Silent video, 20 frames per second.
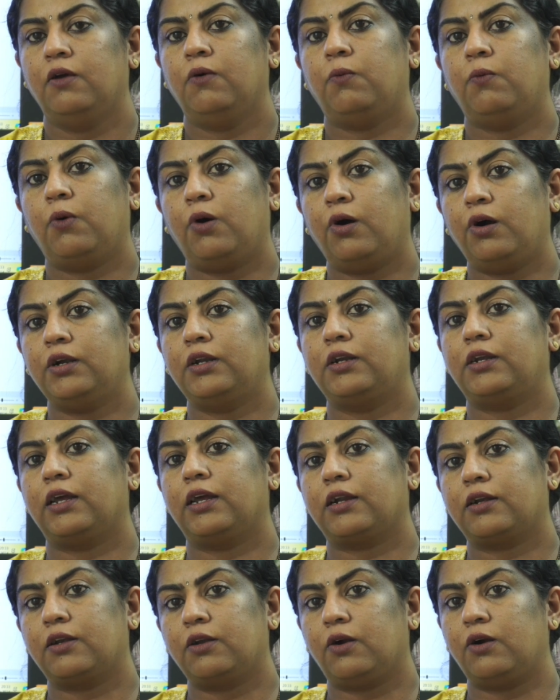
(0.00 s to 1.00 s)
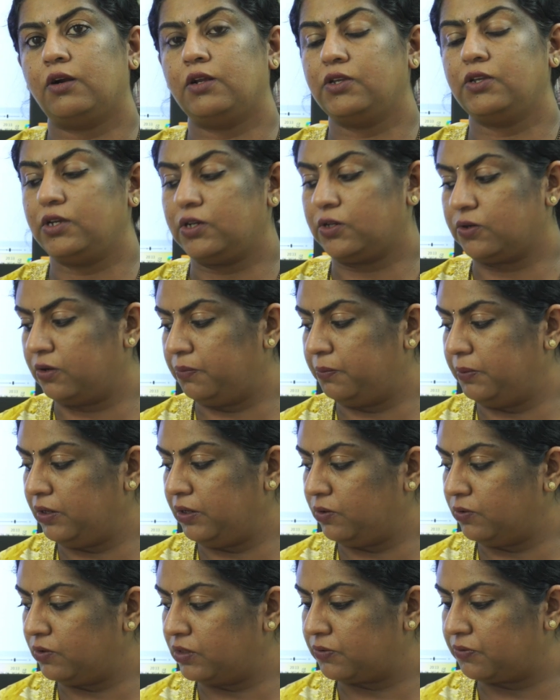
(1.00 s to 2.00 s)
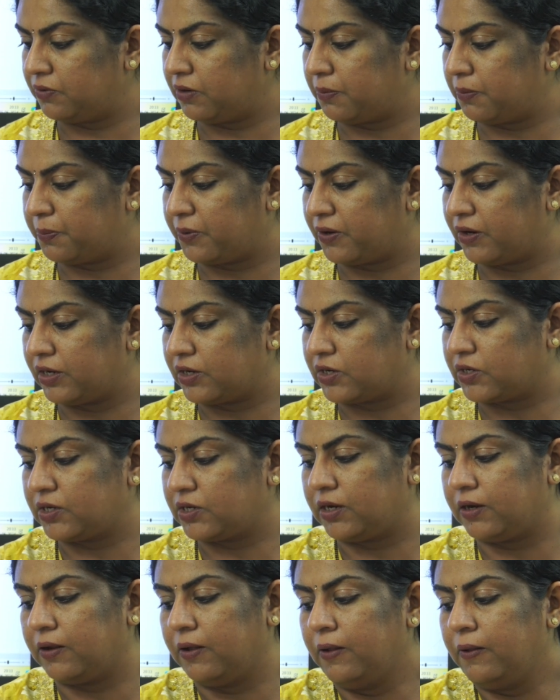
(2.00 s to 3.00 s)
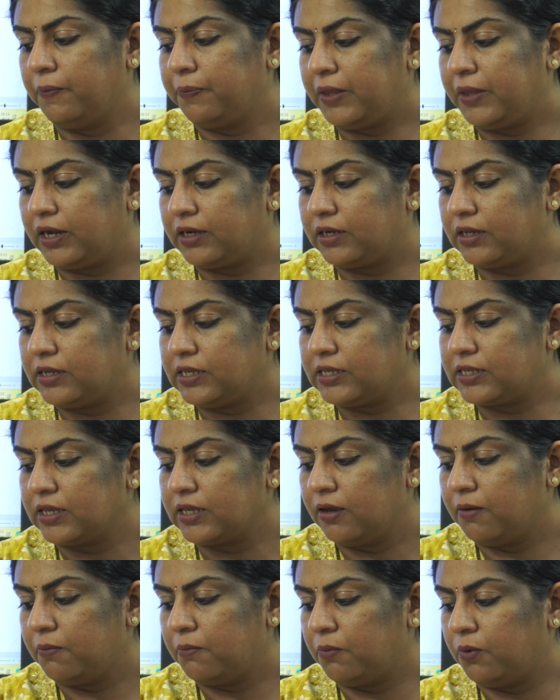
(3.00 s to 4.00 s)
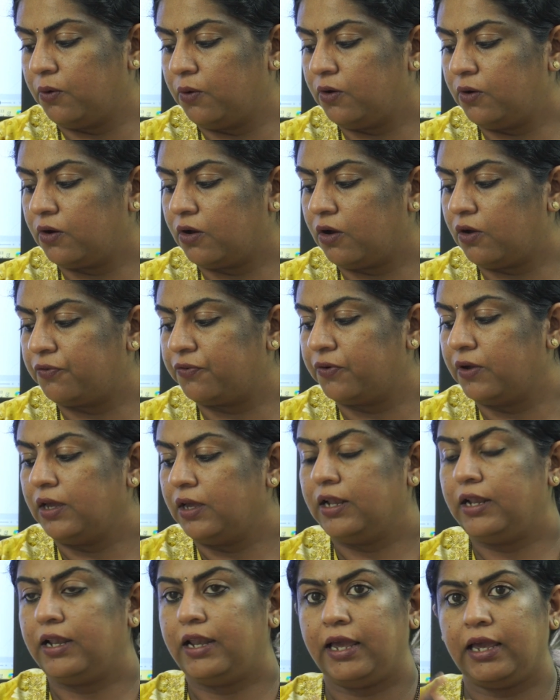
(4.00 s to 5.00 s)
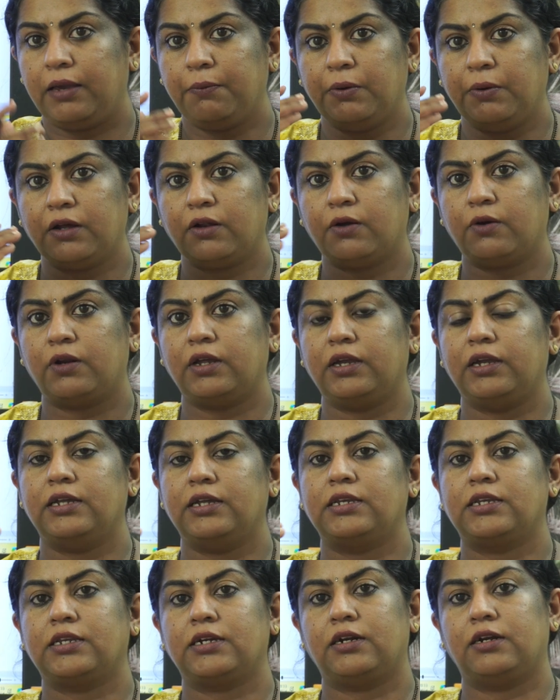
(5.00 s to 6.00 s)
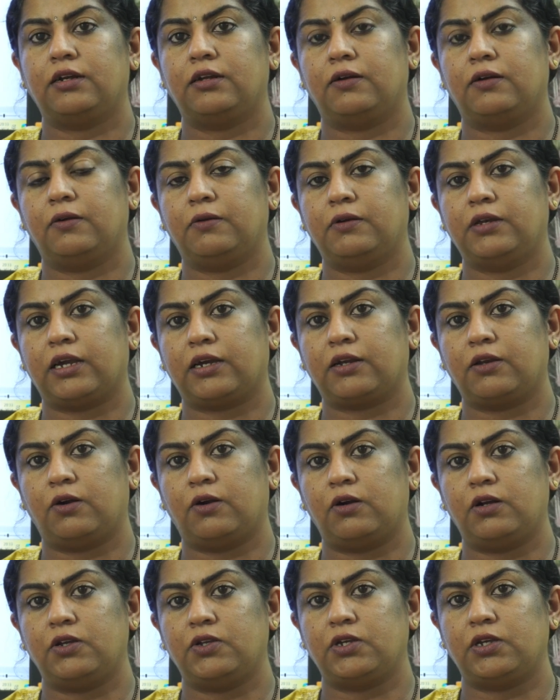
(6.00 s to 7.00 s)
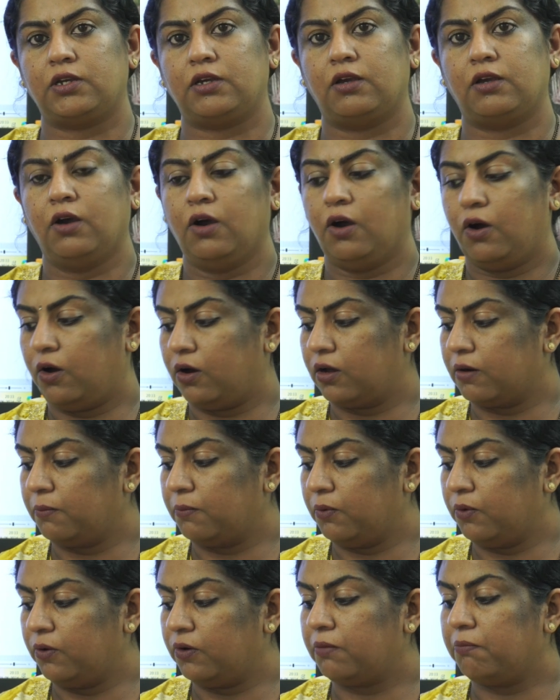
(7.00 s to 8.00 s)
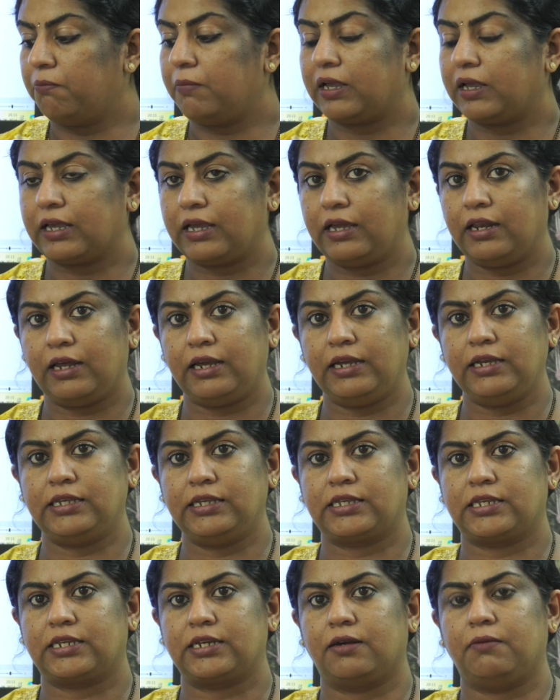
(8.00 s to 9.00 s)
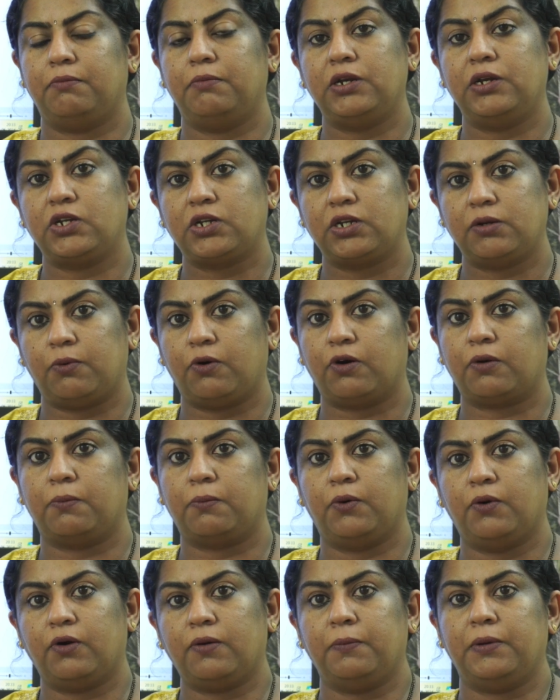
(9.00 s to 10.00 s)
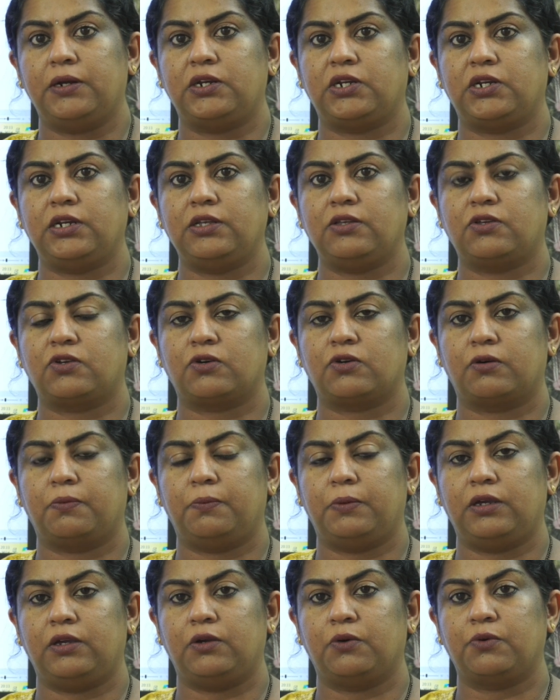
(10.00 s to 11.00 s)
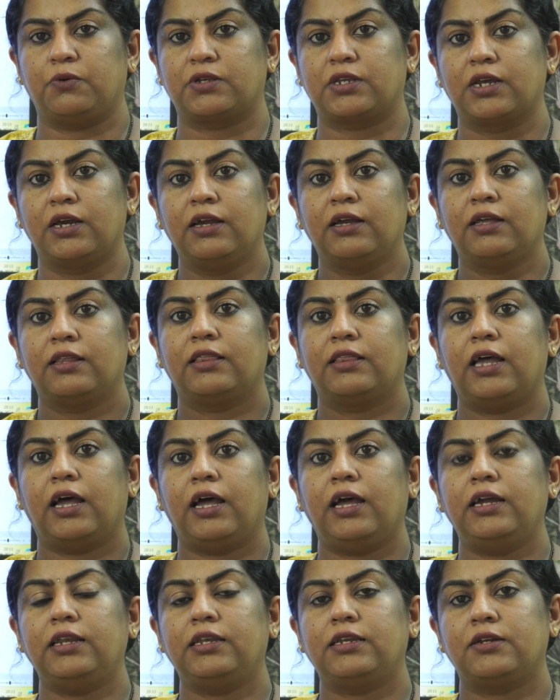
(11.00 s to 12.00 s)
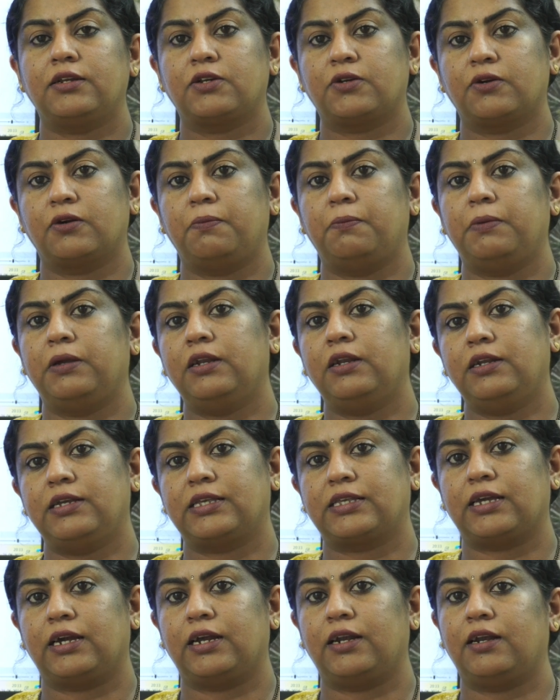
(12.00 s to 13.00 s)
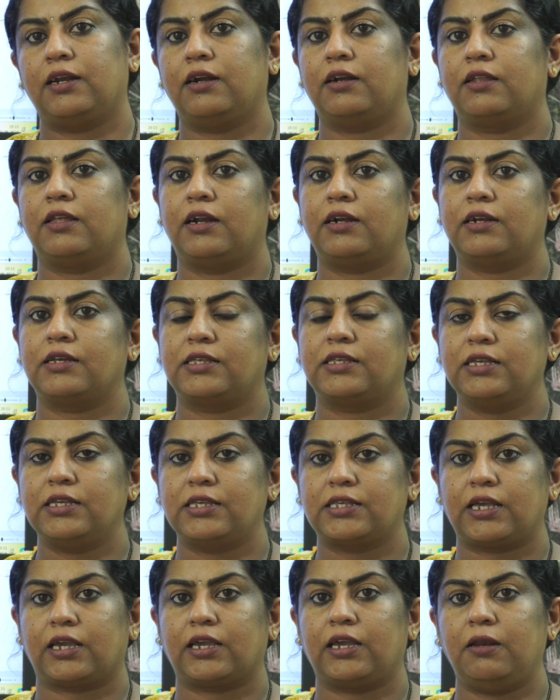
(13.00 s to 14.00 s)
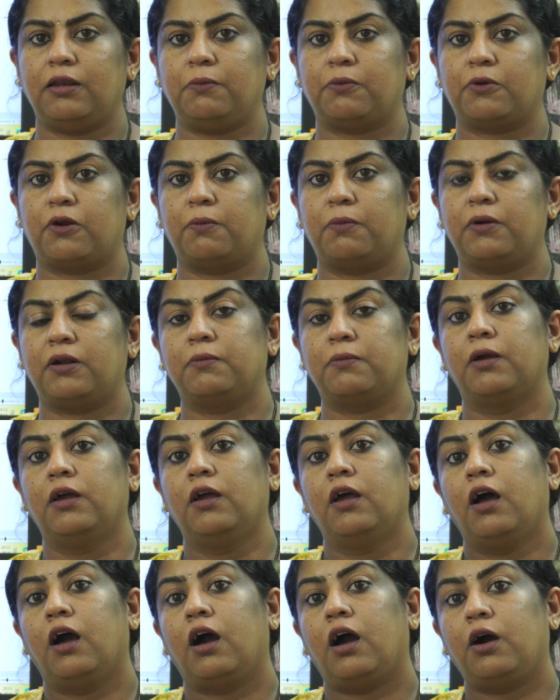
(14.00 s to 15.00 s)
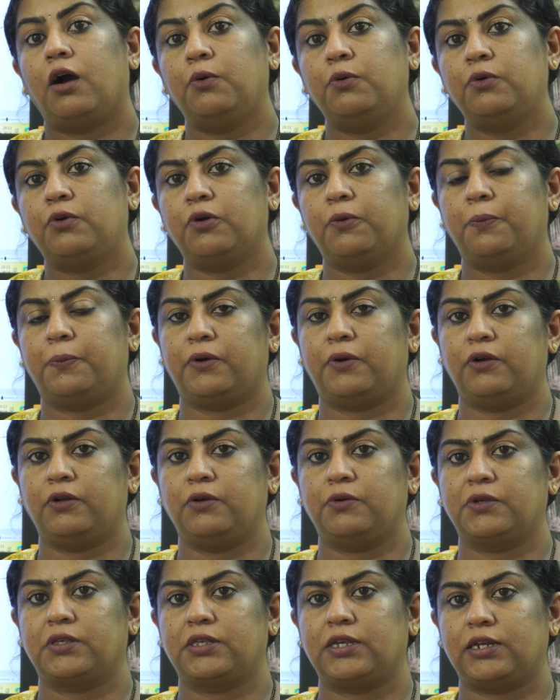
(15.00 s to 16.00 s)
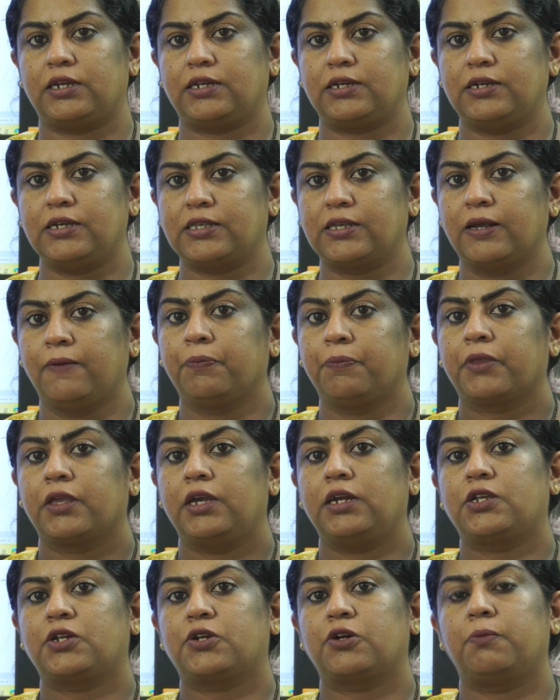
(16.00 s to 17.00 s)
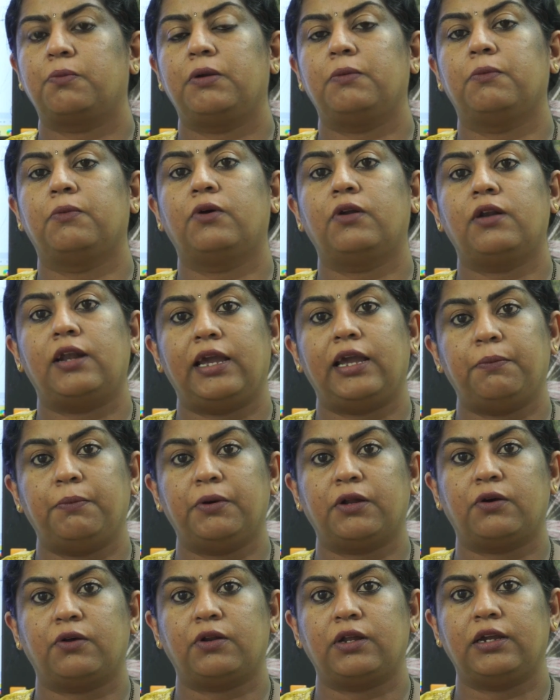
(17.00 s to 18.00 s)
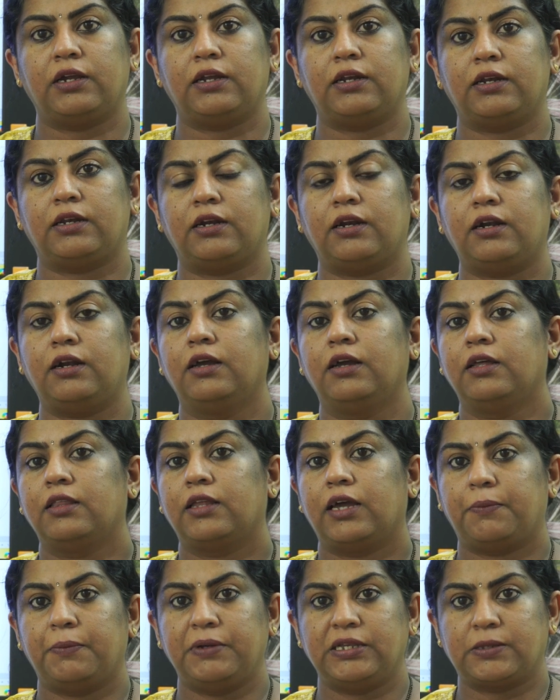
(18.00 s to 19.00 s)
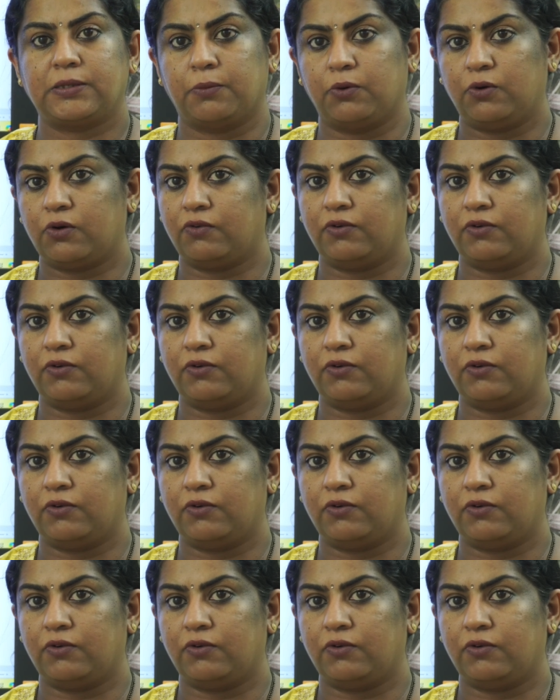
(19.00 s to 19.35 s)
What technology should be used for production? That is more of labor oriented technology or more mechanized machine, or more machines should be used. That should be decided. That is the second problem, how to produce. That is, it should be more labor oriented, that means more